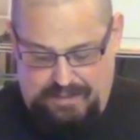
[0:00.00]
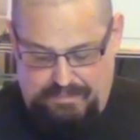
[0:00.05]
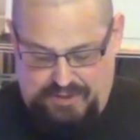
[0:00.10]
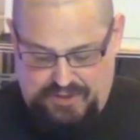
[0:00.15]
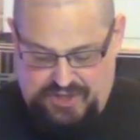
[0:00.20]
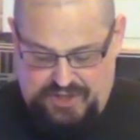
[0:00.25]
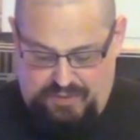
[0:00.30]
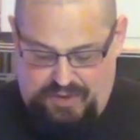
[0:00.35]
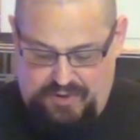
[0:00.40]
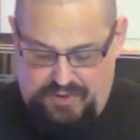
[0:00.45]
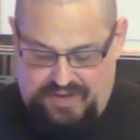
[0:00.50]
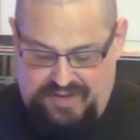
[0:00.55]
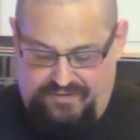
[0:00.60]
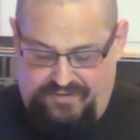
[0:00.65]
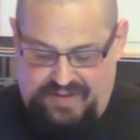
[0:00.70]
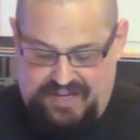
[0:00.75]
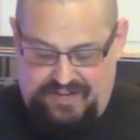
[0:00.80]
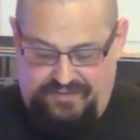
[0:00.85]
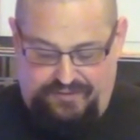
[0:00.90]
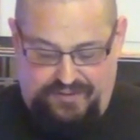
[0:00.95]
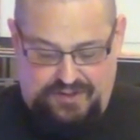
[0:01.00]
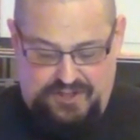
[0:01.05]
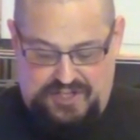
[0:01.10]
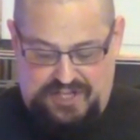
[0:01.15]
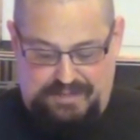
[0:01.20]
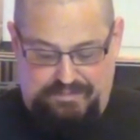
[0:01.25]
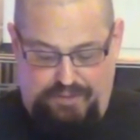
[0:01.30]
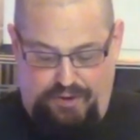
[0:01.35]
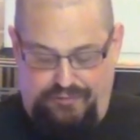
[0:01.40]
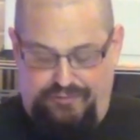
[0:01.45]
but she won't give the
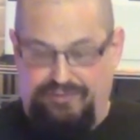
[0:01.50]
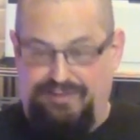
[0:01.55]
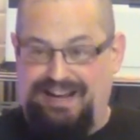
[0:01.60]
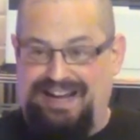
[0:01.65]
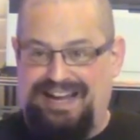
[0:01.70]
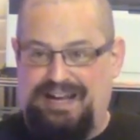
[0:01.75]
infinity botherer